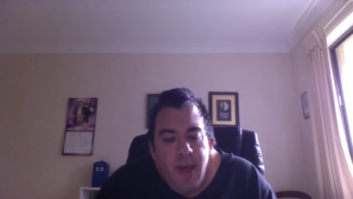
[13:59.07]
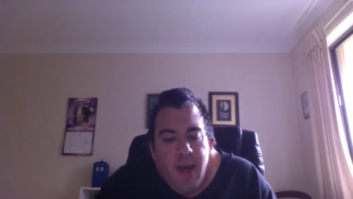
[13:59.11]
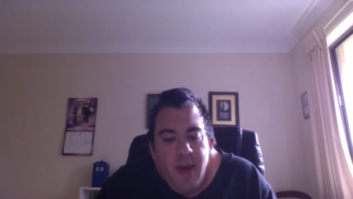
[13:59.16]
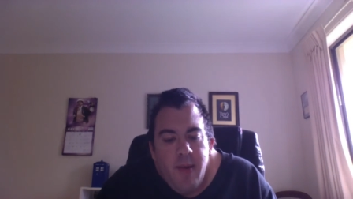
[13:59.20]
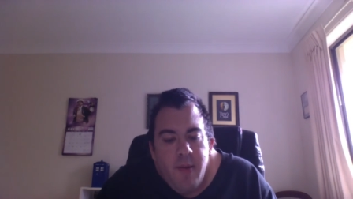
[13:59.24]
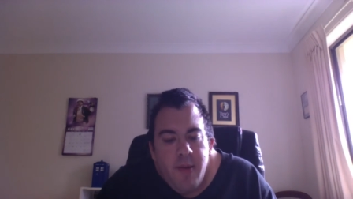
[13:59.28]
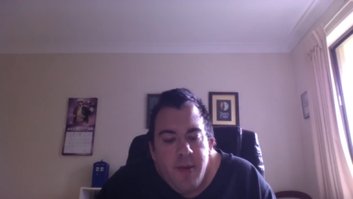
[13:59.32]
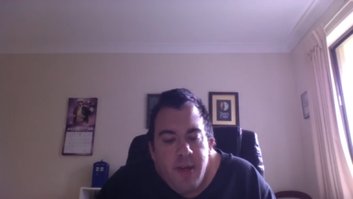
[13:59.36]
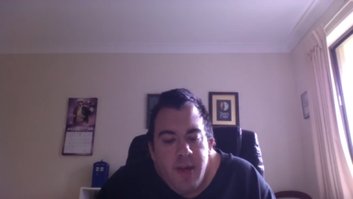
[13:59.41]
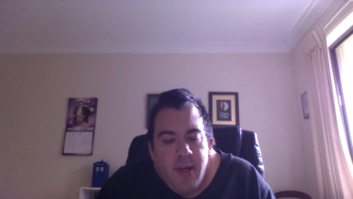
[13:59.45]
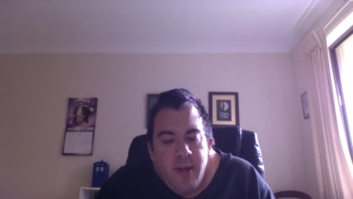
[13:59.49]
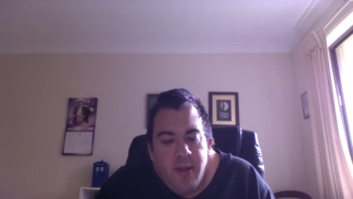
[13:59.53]

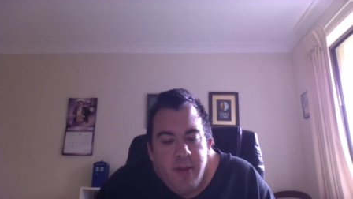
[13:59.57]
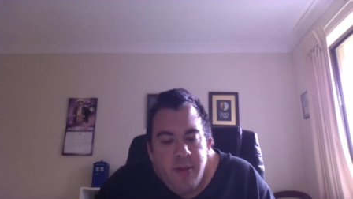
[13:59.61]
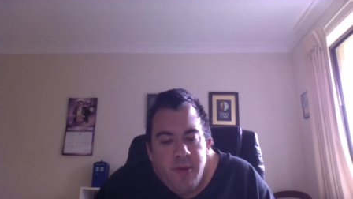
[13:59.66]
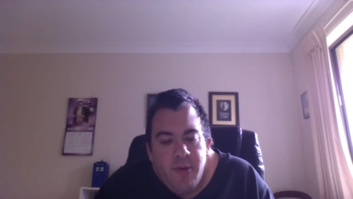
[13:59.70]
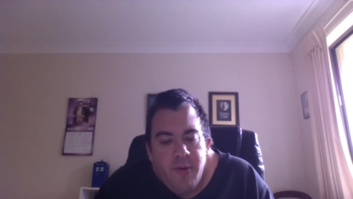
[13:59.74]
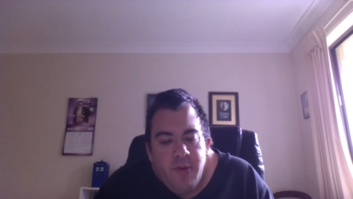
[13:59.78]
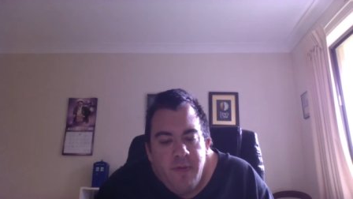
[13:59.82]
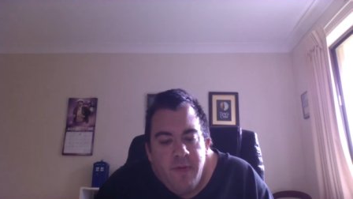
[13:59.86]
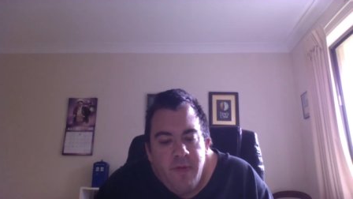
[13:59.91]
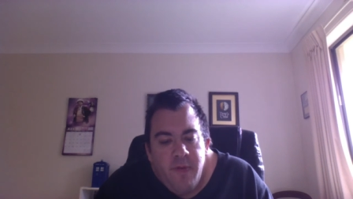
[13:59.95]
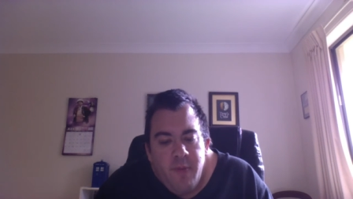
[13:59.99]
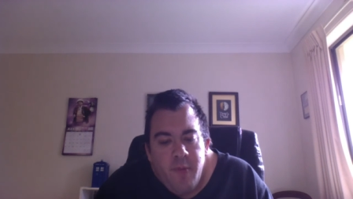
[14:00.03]
Abigail
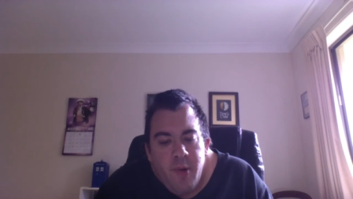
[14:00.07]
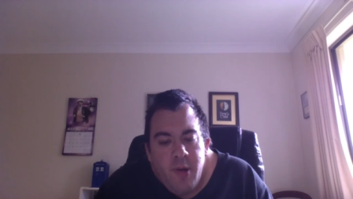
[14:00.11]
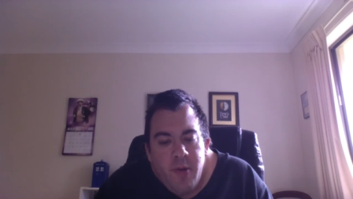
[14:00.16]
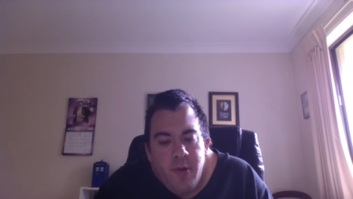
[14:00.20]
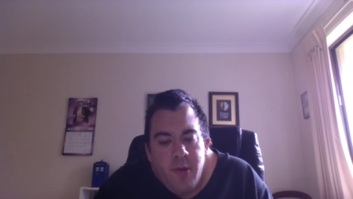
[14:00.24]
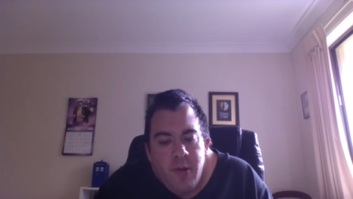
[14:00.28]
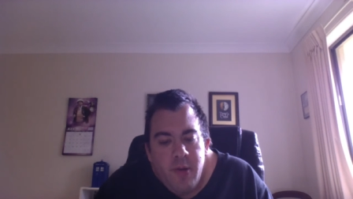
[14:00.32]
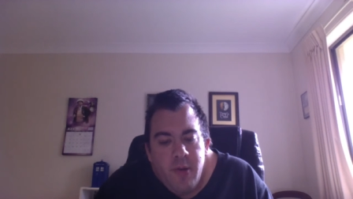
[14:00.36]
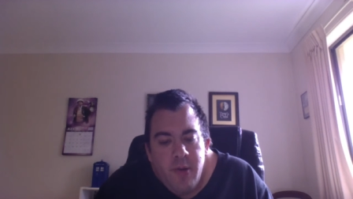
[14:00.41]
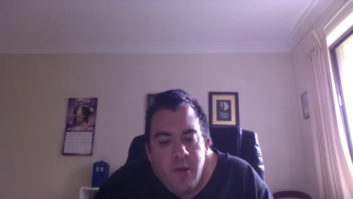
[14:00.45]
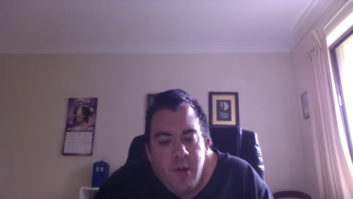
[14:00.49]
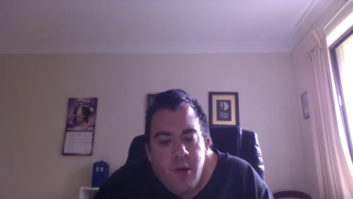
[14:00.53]
thought for a
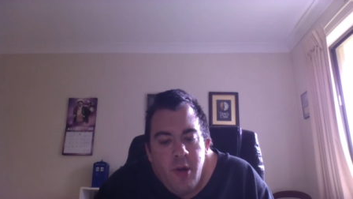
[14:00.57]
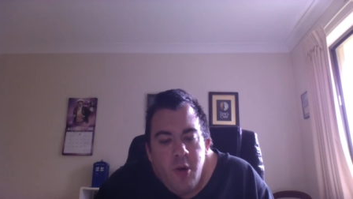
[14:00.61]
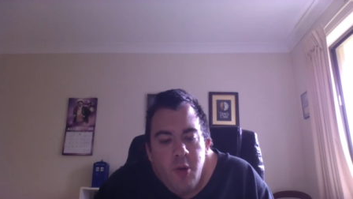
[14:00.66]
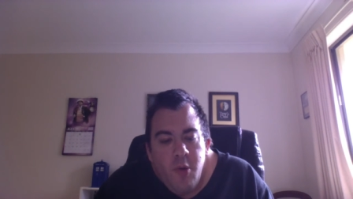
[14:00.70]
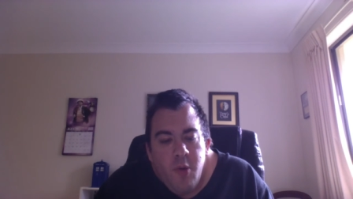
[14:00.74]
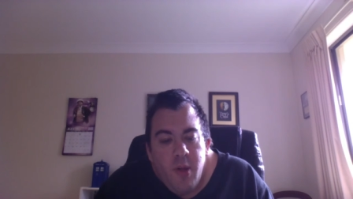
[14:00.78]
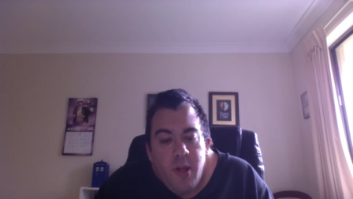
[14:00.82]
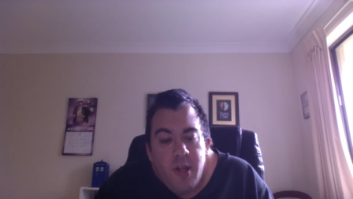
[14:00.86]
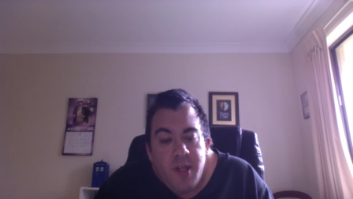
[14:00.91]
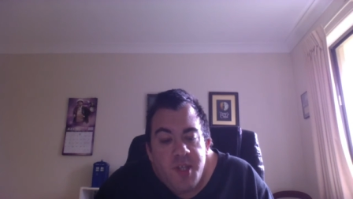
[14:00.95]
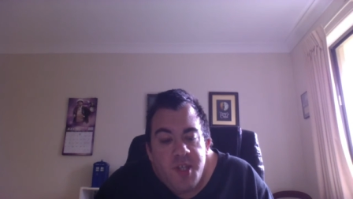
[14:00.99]
moment. Well,